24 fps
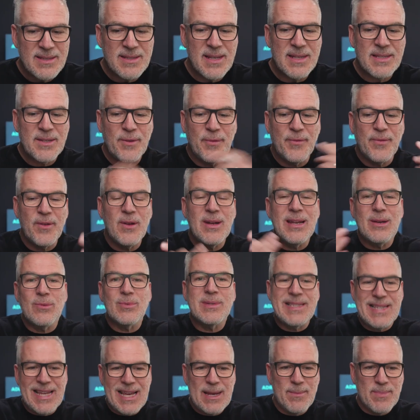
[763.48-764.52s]
So there's a few little
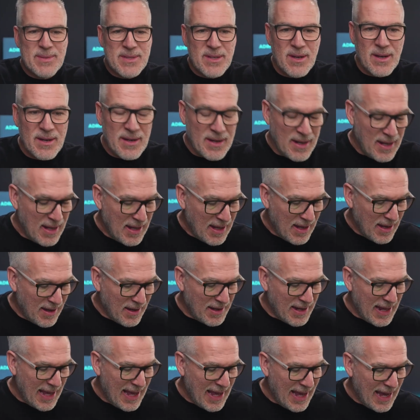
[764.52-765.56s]
tips on
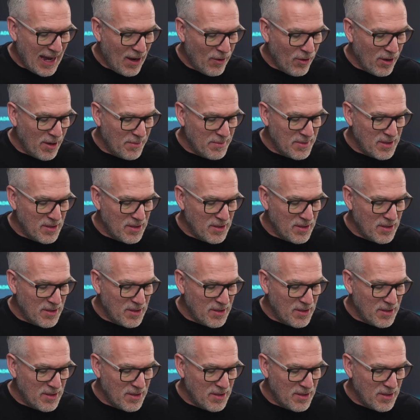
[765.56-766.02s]
how I'm